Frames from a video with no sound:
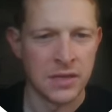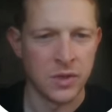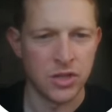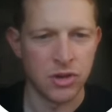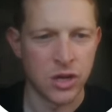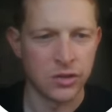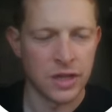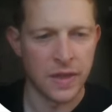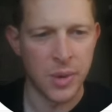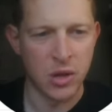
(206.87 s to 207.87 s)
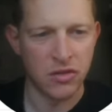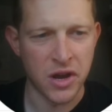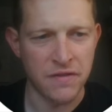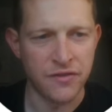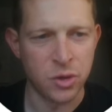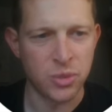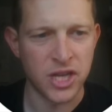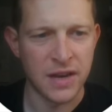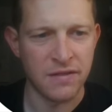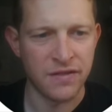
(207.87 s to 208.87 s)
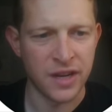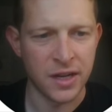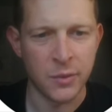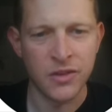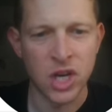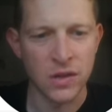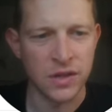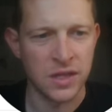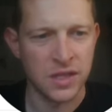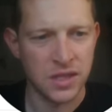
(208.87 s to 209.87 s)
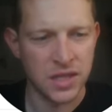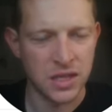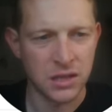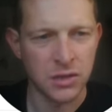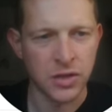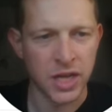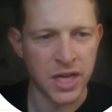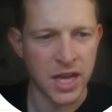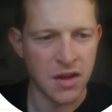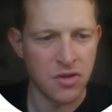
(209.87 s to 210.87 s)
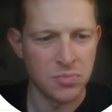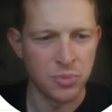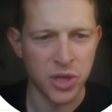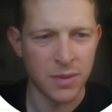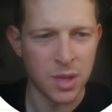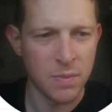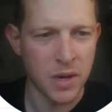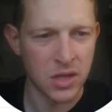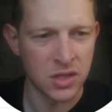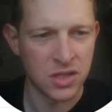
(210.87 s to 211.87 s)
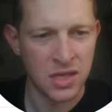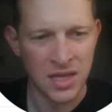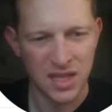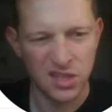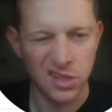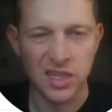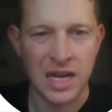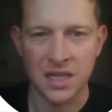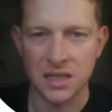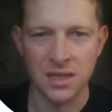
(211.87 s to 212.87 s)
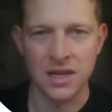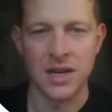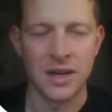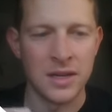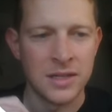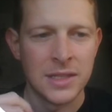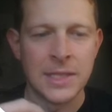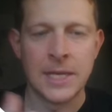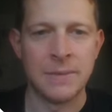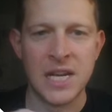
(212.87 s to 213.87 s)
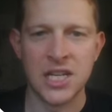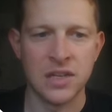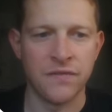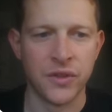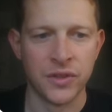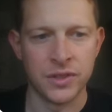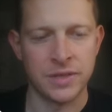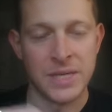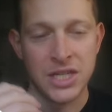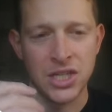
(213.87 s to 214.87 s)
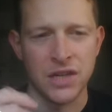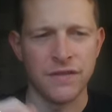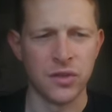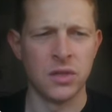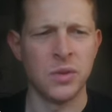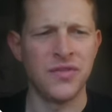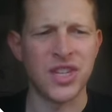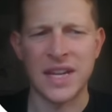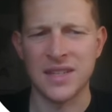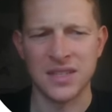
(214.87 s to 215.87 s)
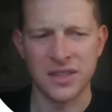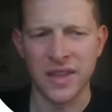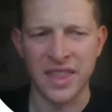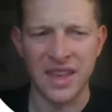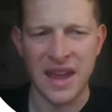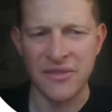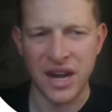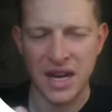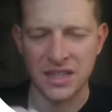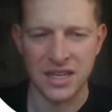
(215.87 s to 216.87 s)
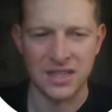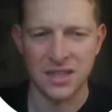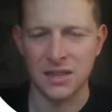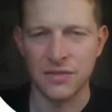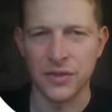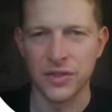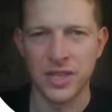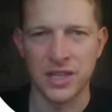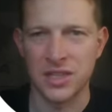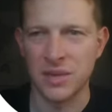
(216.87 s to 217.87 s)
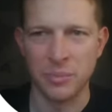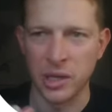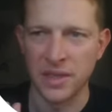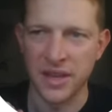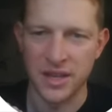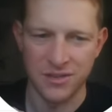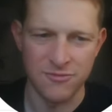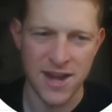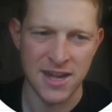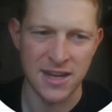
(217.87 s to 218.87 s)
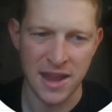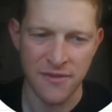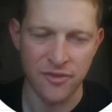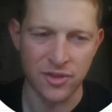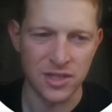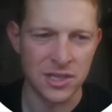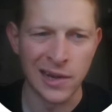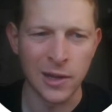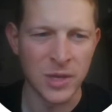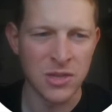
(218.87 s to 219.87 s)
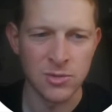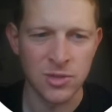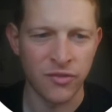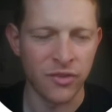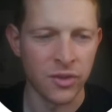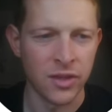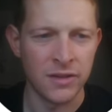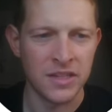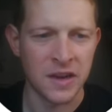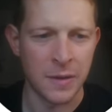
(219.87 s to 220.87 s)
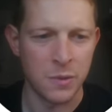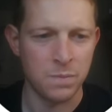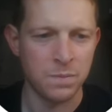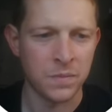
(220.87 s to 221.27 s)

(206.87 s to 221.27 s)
which grows, and they both grow at 4%. And finally, we've got this little green here is premium bonds. This just acts as an emergency fund, and we've set it so that if you never access these funds, it's simply the rainy day fund. It's not going to be used to fund their retirement.